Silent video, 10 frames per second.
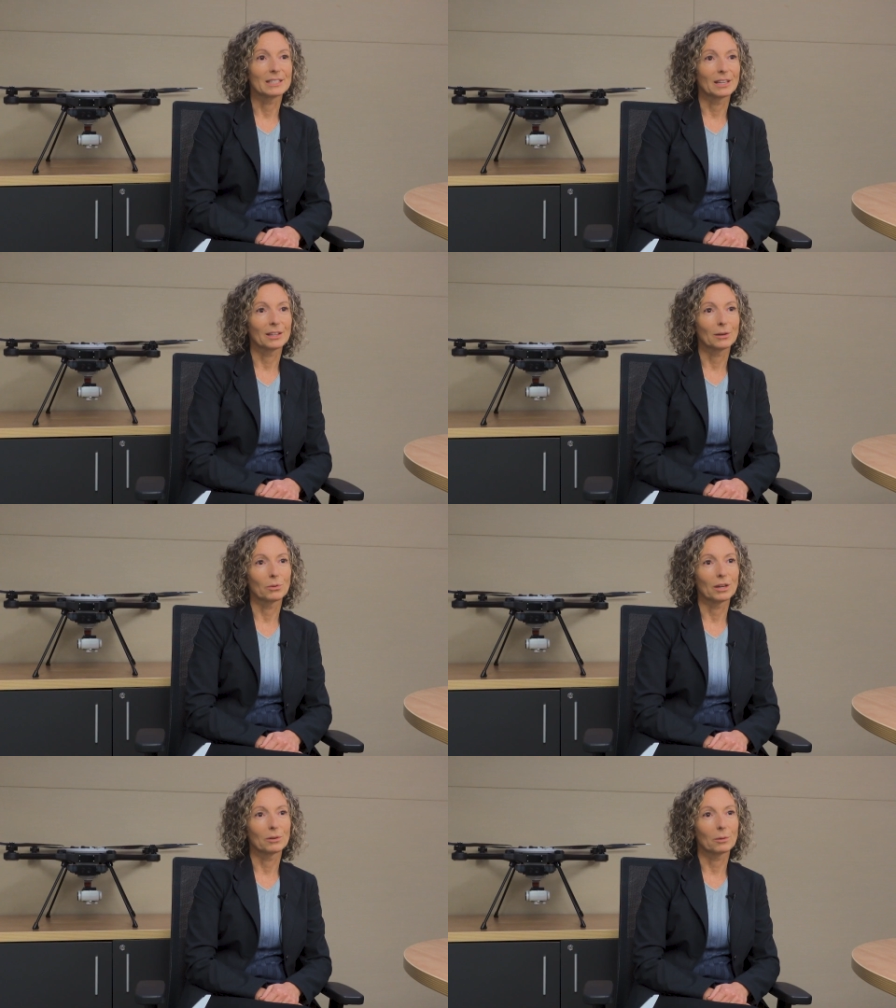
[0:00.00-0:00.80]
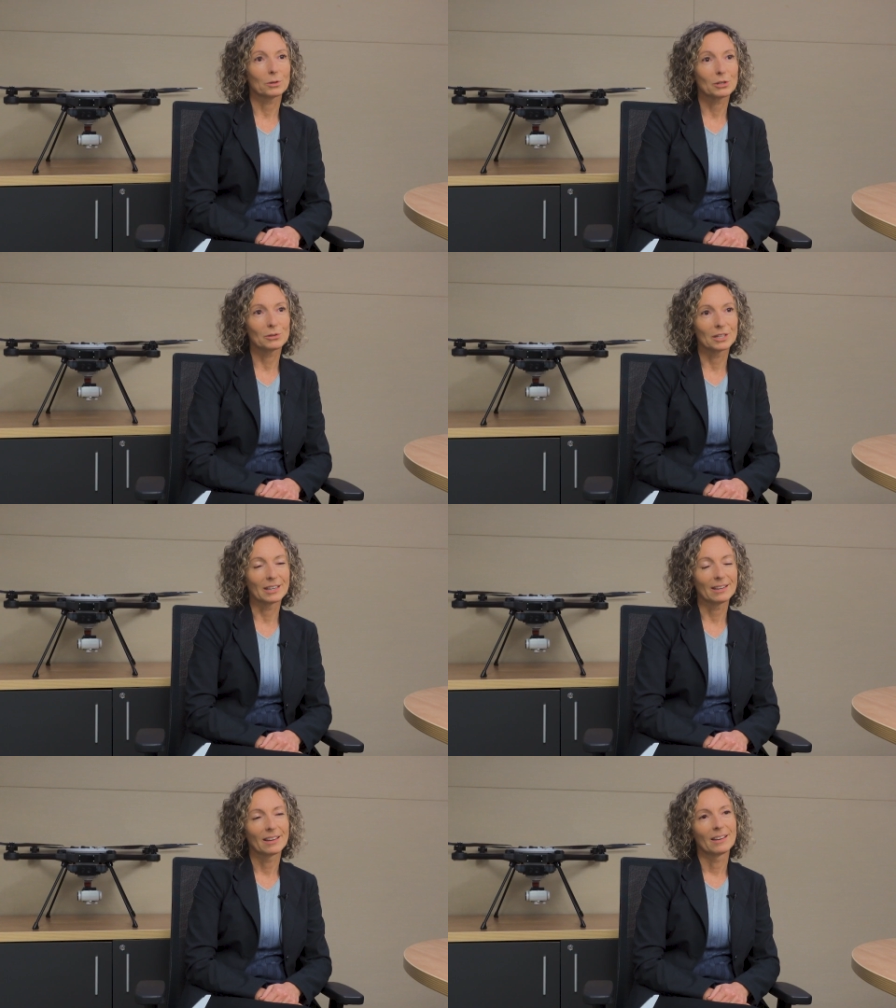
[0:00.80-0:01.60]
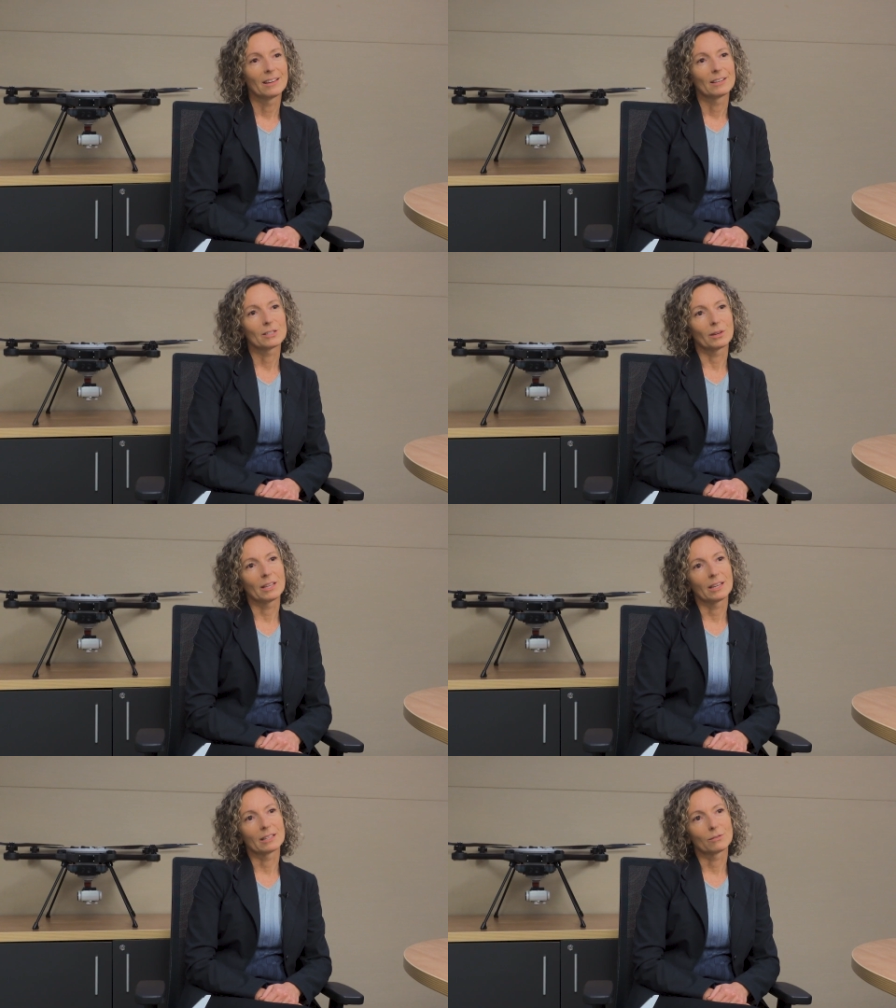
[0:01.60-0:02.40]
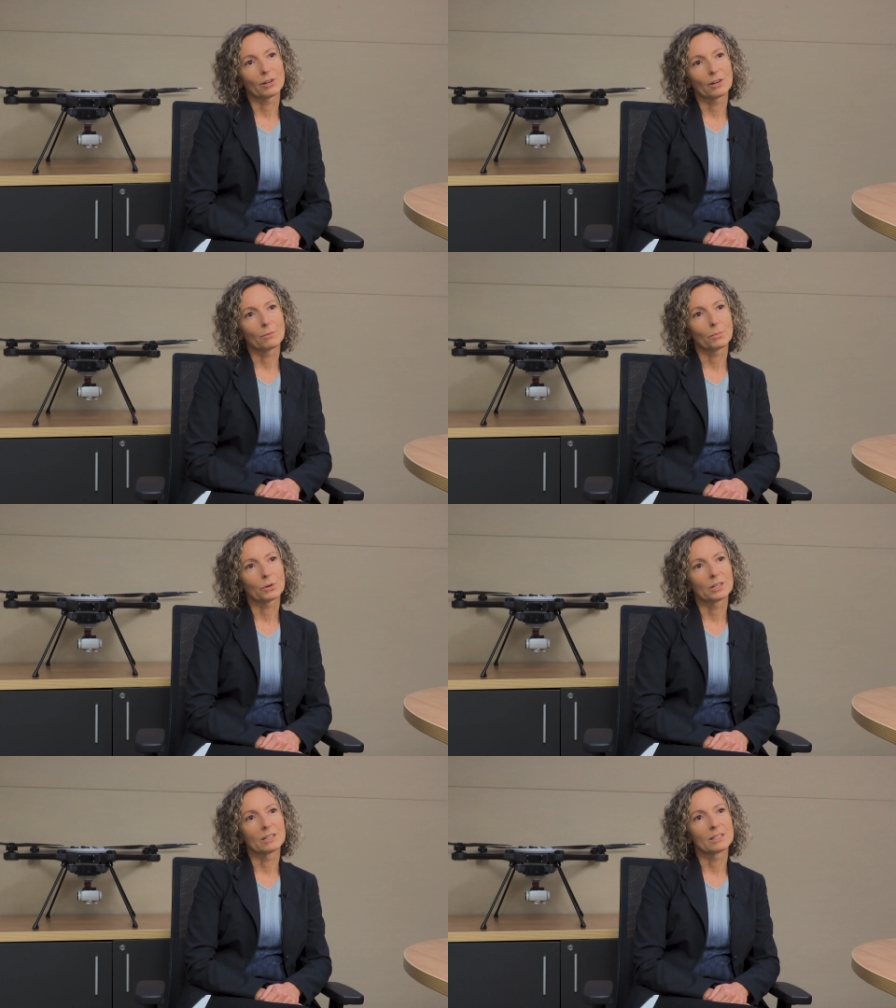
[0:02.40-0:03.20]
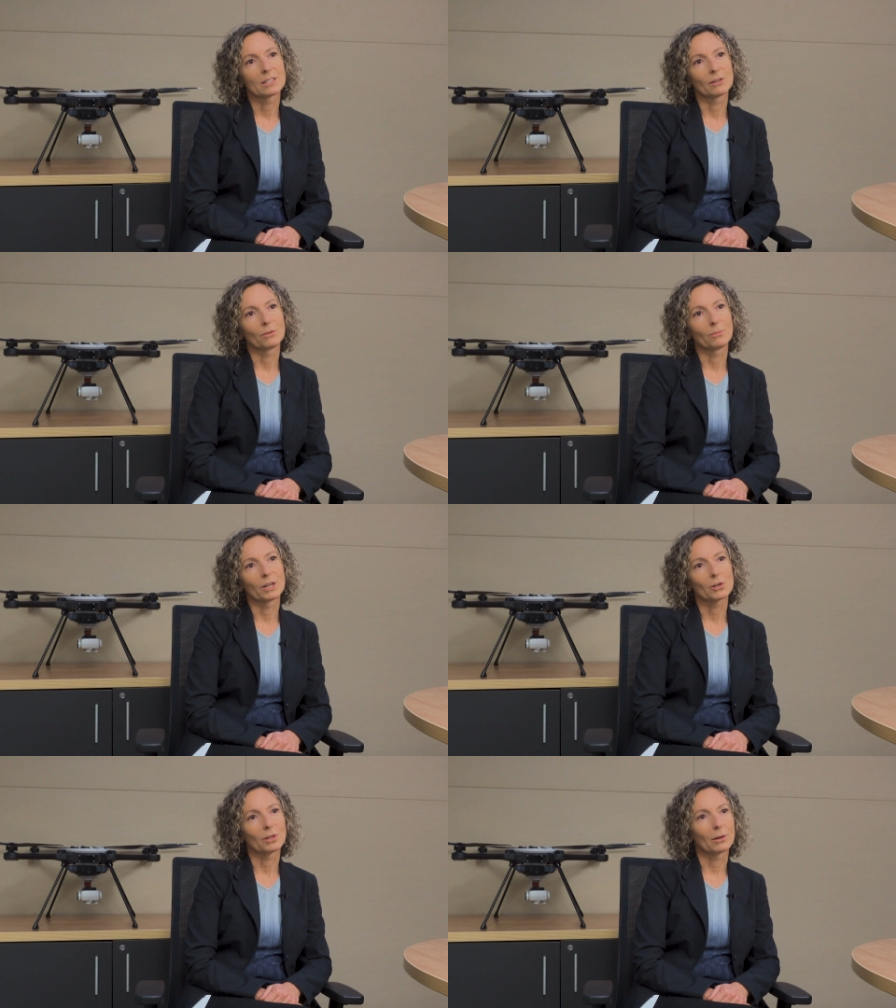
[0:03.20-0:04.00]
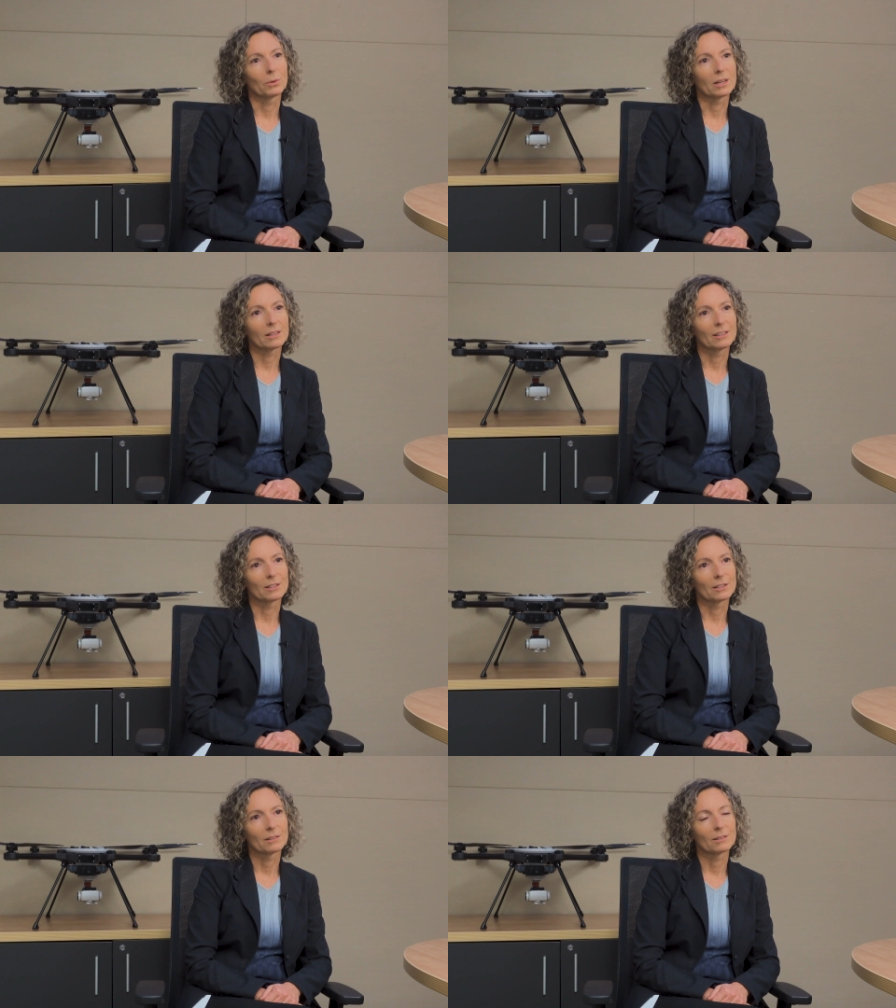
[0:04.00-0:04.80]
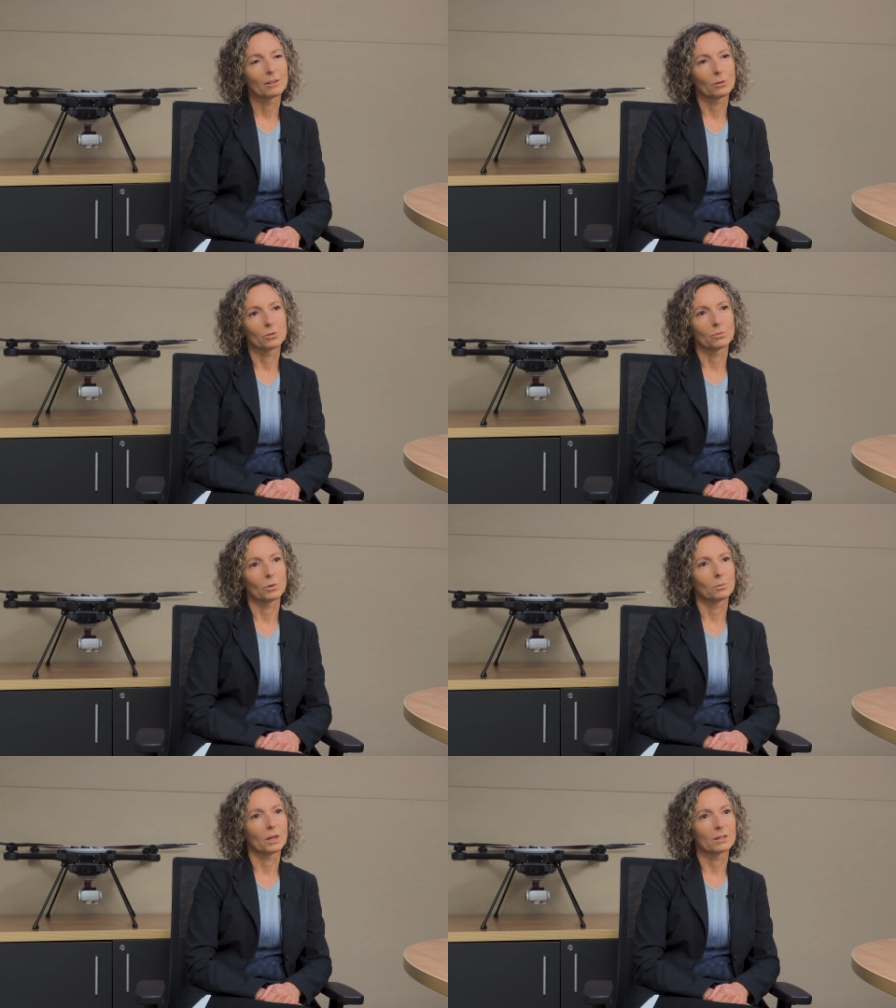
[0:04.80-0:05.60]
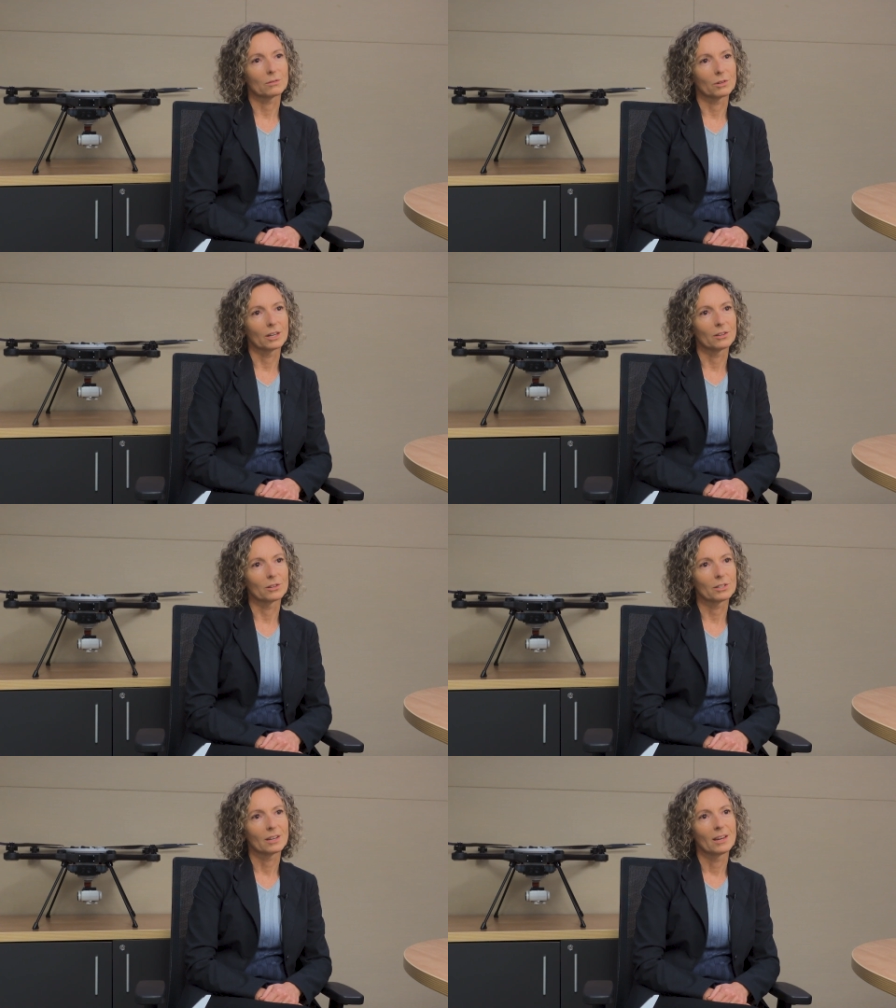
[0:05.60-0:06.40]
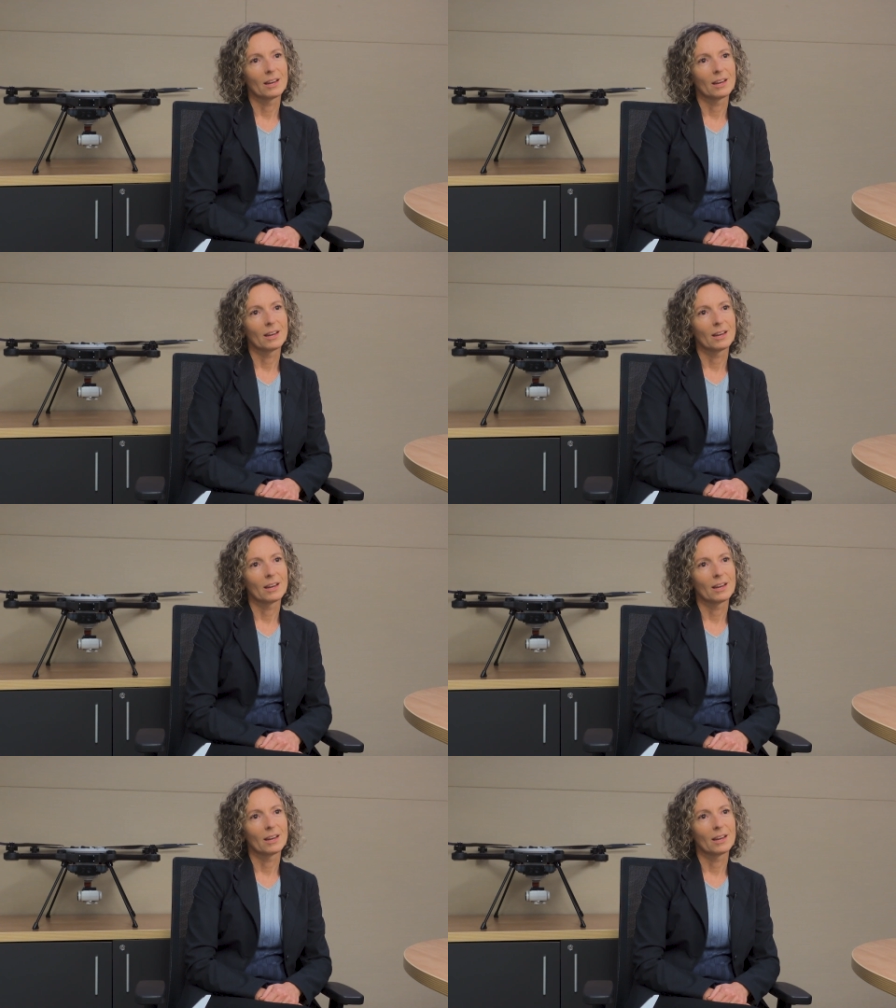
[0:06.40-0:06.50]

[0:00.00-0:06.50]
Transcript: is nothing without opportunity, so I think it's very important to make sure that we clear those roadblocks for others